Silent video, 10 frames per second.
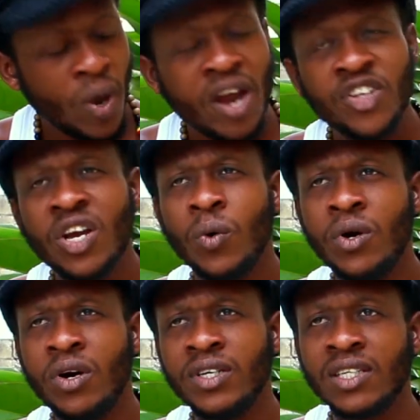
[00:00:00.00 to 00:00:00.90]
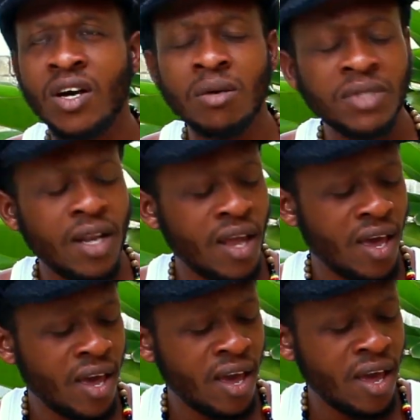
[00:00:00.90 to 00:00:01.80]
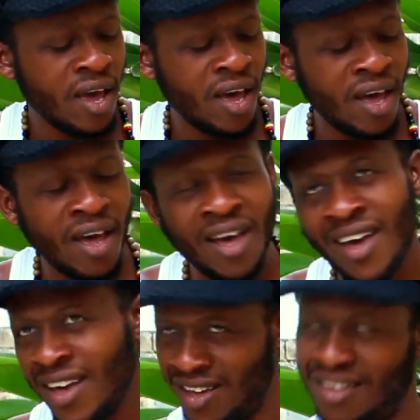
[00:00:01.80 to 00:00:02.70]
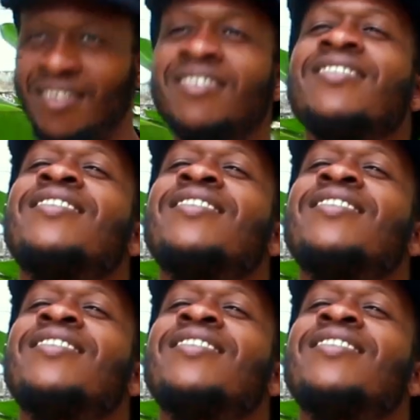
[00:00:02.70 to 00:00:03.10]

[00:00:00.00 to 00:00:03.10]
When your works comes alive.